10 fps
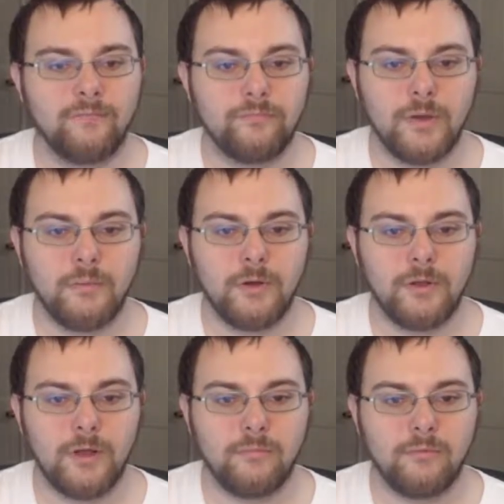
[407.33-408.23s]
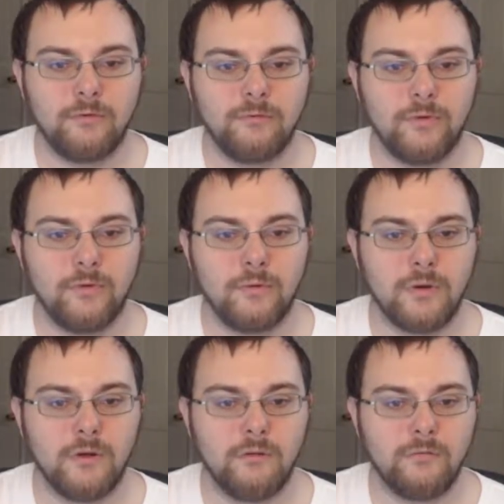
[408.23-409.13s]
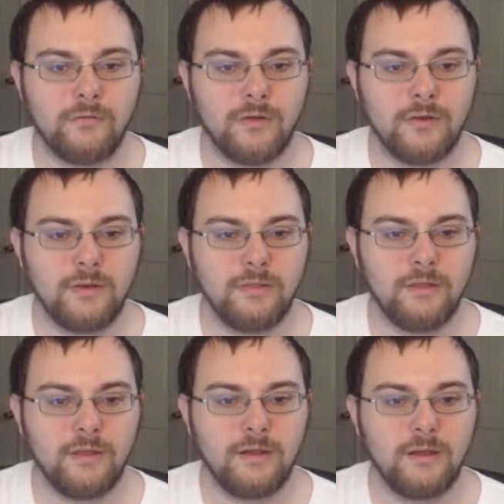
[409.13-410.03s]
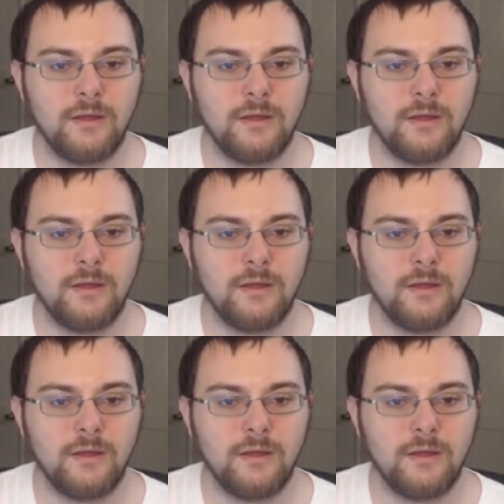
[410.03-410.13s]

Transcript: My body got pushed forward all of a sudden, and then...